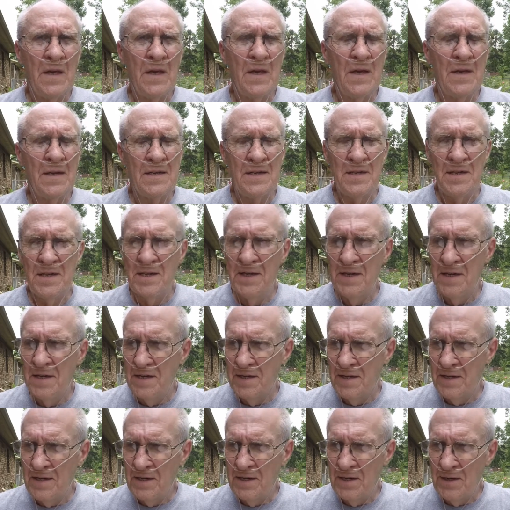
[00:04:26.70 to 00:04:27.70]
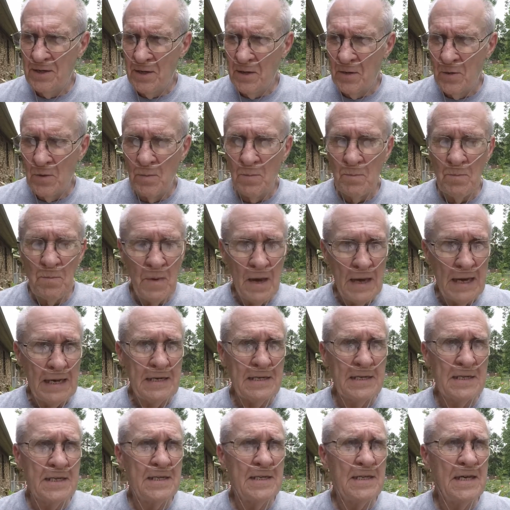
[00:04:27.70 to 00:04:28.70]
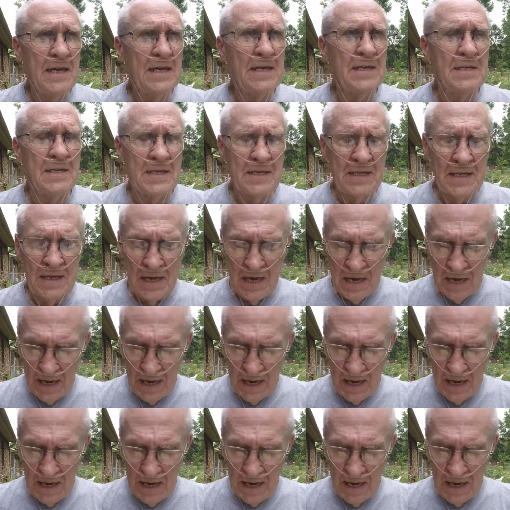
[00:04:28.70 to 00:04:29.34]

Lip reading: It just don't make sense.